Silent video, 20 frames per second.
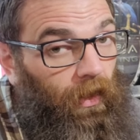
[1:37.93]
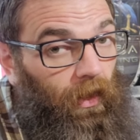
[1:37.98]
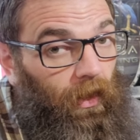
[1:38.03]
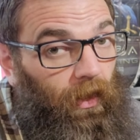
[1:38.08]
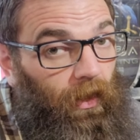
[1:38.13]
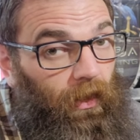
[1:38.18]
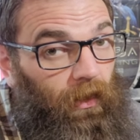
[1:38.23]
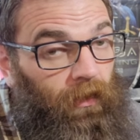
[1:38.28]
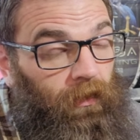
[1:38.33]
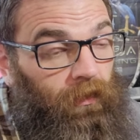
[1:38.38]

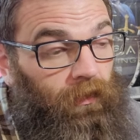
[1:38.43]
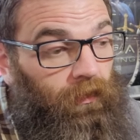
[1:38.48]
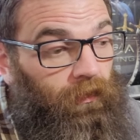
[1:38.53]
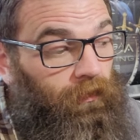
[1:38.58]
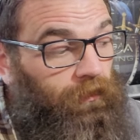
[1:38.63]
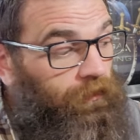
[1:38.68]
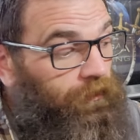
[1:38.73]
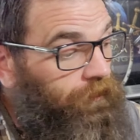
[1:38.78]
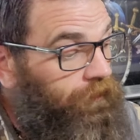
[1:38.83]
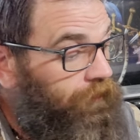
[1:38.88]
And
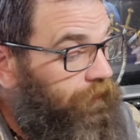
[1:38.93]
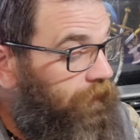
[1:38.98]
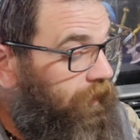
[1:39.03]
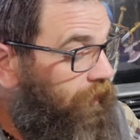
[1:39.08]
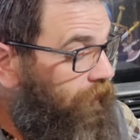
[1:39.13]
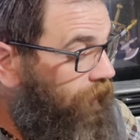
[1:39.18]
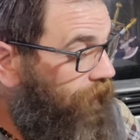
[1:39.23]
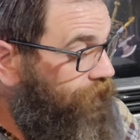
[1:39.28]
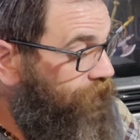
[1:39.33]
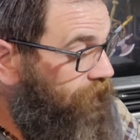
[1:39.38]
the
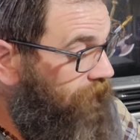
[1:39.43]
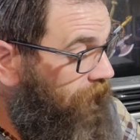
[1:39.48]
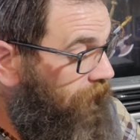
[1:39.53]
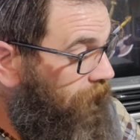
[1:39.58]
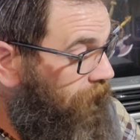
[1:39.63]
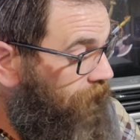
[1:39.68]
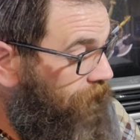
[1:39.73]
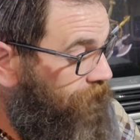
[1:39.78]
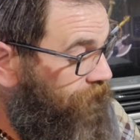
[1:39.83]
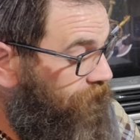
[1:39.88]
question, I
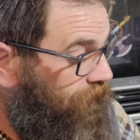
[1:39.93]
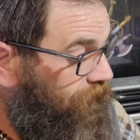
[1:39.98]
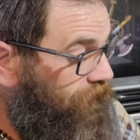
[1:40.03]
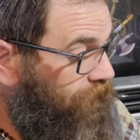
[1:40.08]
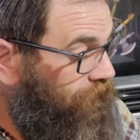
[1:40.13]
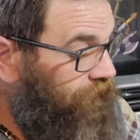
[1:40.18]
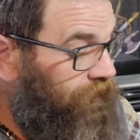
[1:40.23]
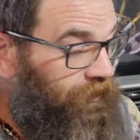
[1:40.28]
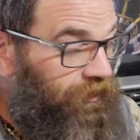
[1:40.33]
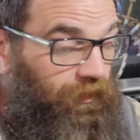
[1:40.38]
guess,
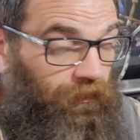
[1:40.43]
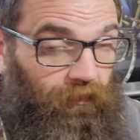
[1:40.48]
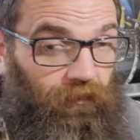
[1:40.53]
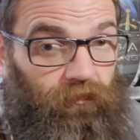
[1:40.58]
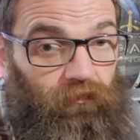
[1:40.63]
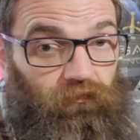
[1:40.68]
is,